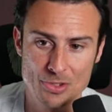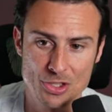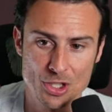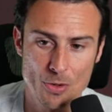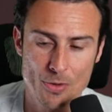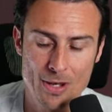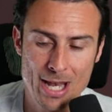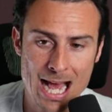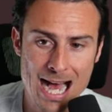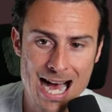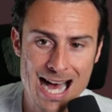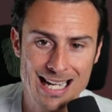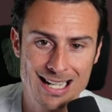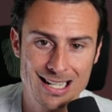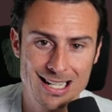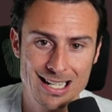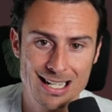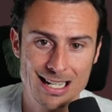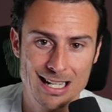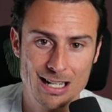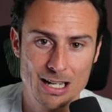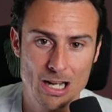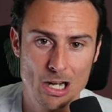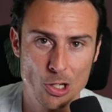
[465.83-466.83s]
So not
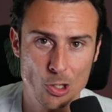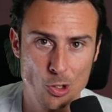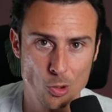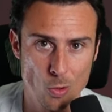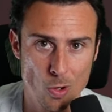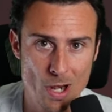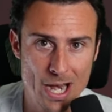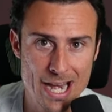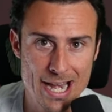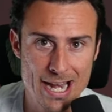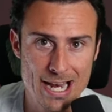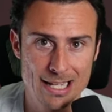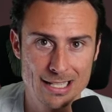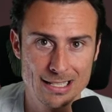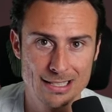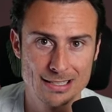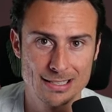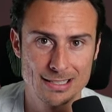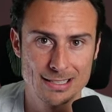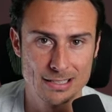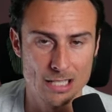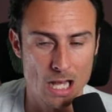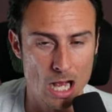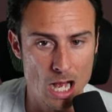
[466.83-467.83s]
a great
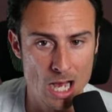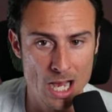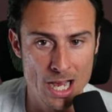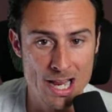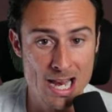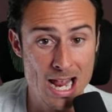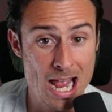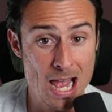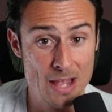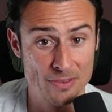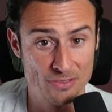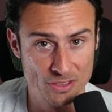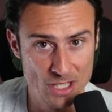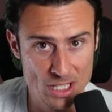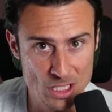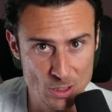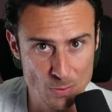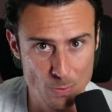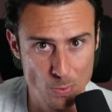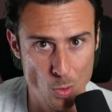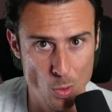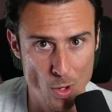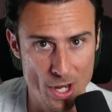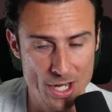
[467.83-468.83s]
sign at this
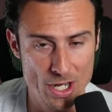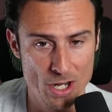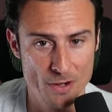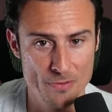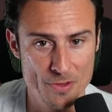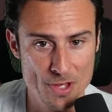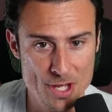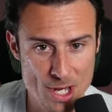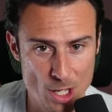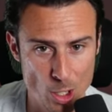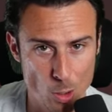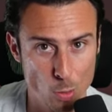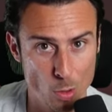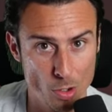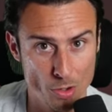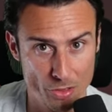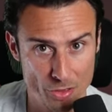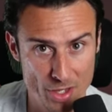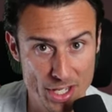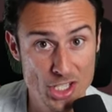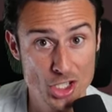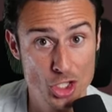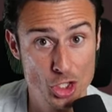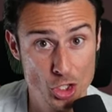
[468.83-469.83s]
point of the year where
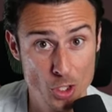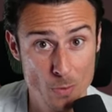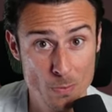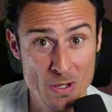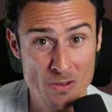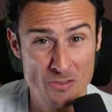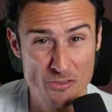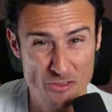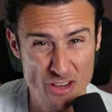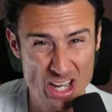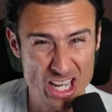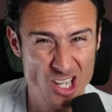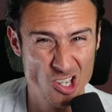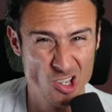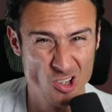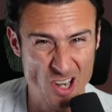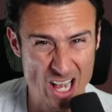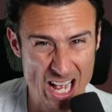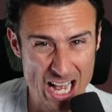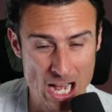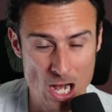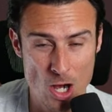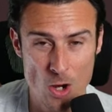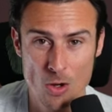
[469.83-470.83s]
things should be figured
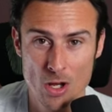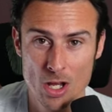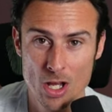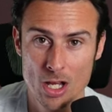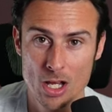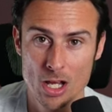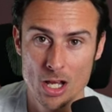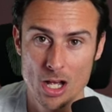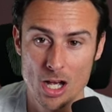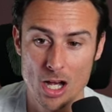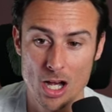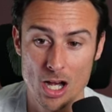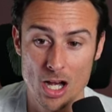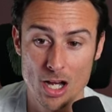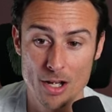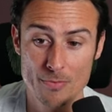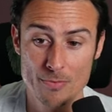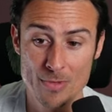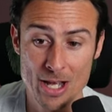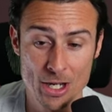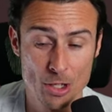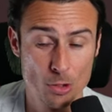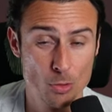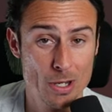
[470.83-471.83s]
out.
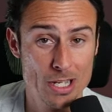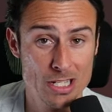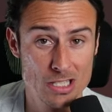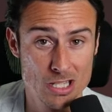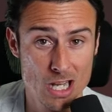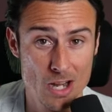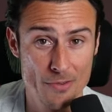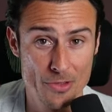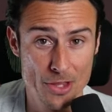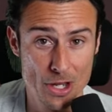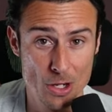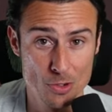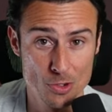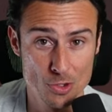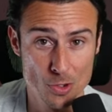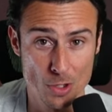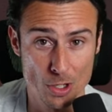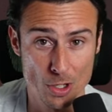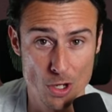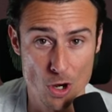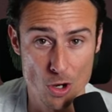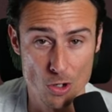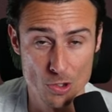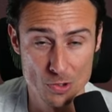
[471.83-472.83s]
Not a great sign for the Arizona
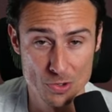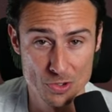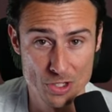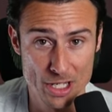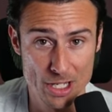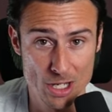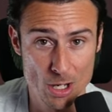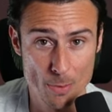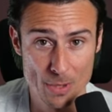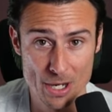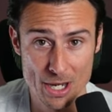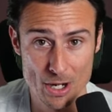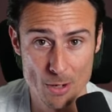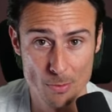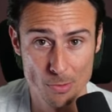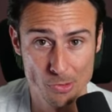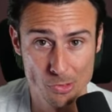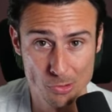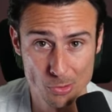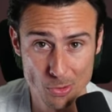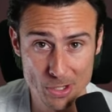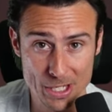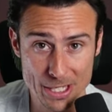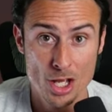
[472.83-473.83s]
Cardinals. They come in at number three.